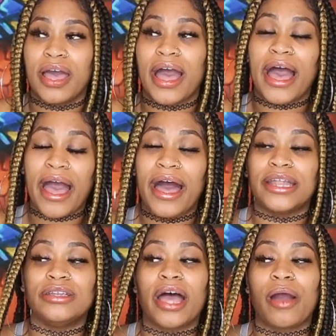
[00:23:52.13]

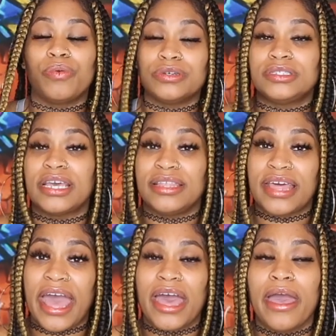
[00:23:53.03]
I will say
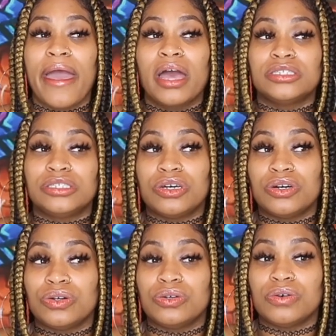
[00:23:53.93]
that.
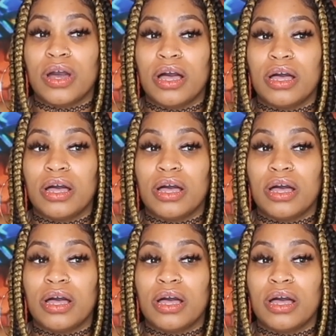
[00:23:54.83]
So